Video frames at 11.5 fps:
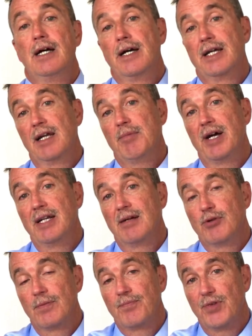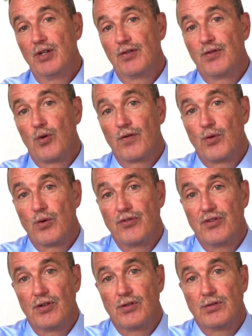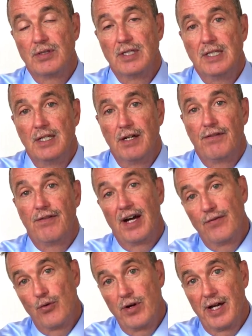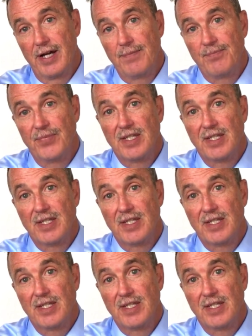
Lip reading: Again, my number is 440-549-7800.